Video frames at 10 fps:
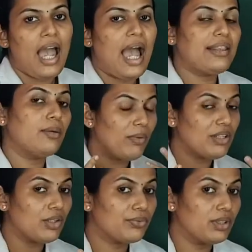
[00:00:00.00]
and the
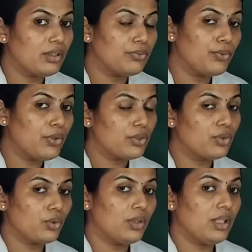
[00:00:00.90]
movement of the food
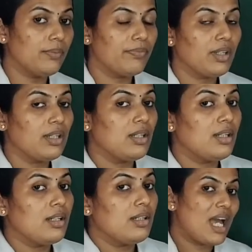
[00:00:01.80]
through the
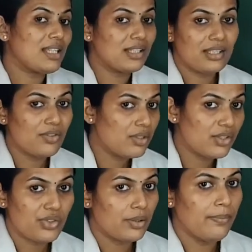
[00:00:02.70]
digestive
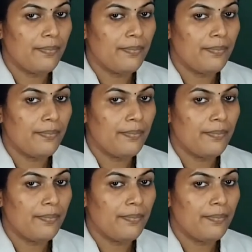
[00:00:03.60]
system